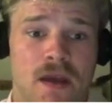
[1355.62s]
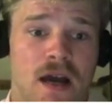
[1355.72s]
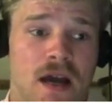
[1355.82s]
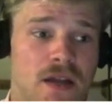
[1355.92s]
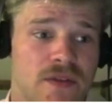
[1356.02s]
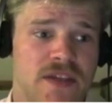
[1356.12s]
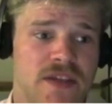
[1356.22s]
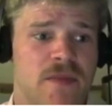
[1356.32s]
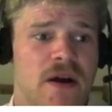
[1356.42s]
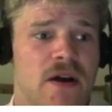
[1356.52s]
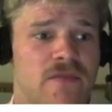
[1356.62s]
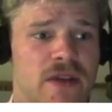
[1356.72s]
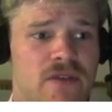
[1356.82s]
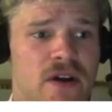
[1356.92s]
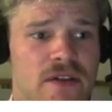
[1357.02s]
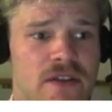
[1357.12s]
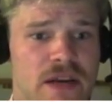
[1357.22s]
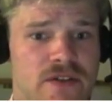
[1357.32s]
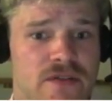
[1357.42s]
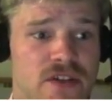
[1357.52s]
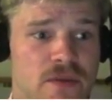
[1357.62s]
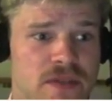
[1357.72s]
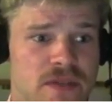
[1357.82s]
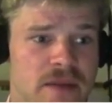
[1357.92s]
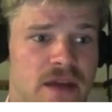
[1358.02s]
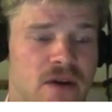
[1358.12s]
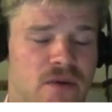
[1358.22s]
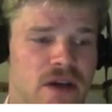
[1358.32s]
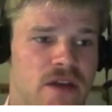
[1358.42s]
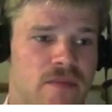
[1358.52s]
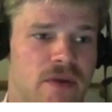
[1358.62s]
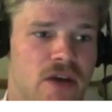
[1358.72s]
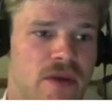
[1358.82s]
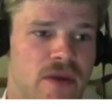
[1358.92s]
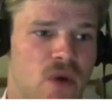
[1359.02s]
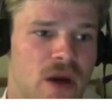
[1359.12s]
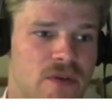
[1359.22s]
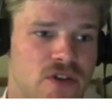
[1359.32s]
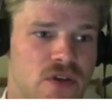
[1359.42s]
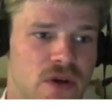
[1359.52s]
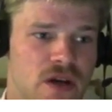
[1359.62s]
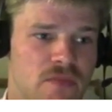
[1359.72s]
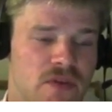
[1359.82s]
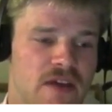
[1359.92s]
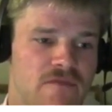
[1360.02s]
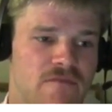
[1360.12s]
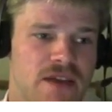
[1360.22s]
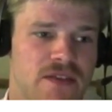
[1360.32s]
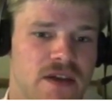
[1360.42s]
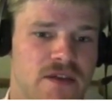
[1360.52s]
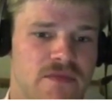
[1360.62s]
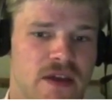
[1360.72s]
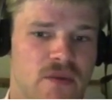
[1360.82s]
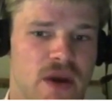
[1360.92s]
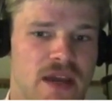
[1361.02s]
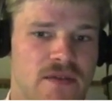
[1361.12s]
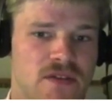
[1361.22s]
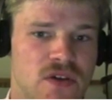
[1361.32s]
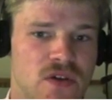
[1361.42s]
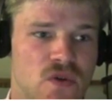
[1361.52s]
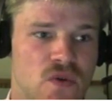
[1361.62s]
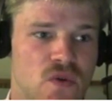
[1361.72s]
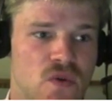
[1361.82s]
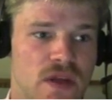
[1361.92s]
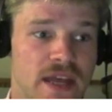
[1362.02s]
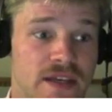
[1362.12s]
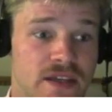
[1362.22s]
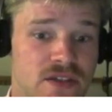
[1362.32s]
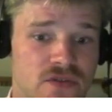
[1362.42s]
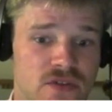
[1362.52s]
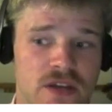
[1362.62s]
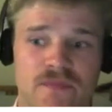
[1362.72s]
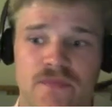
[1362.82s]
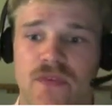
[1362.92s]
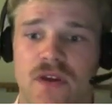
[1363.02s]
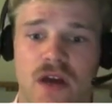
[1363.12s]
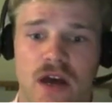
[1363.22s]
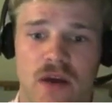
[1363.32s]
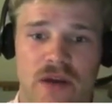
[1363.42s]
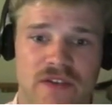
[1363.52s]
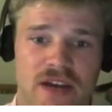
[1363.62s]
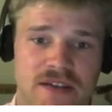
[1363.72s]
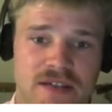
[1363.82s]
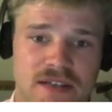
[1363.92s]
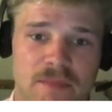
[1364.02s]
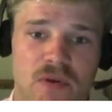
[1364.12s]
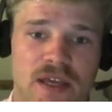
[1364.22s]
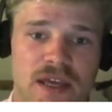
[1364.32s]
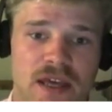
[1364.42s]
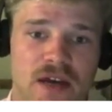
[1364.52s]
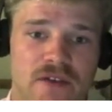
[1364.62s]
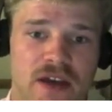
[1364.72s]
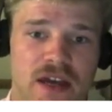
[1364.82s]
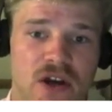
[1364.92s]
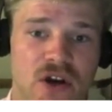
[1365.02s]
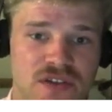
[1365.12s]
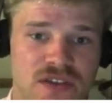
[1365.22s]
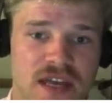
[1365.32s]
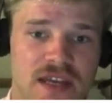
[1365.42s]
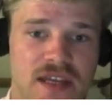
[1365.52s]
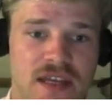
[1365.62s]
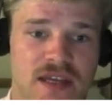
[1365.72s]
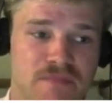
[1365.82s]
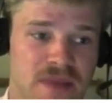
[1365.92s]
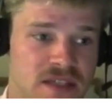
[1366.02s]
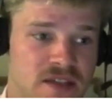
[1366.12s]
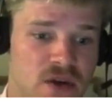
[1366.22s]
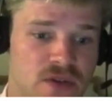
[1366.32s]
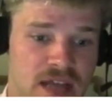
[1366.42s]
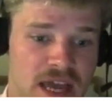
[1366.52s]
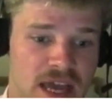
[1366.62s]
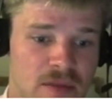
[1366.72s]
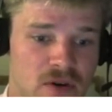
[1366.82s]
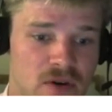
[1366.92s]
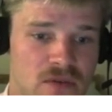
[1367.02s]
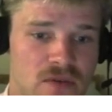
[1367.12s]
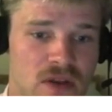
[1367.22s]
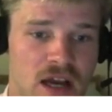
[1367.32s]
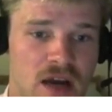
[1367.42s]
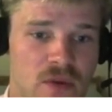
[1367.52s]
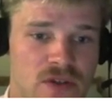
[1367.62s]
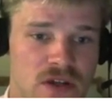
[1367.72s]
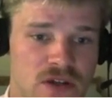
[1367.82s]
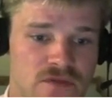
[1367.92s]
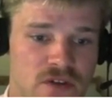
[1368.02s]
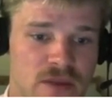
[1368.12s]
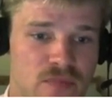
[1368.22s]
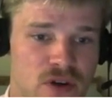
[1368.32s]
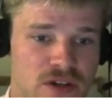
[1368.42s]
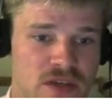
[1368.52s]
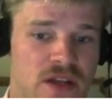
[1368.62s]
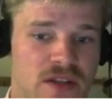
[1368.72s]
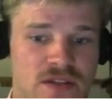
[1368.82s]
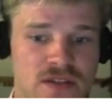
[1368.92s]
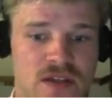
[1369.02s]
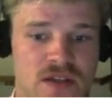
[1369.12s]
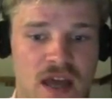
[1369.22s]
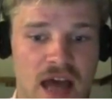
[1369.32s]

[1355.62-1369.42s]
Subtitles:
And these have been around in the literature for some time now, and they're becoming quite mature, but they haven't made their way to industry. We have a nice example here of a unsteady meter dose inhaler model, which looks very pretty when it's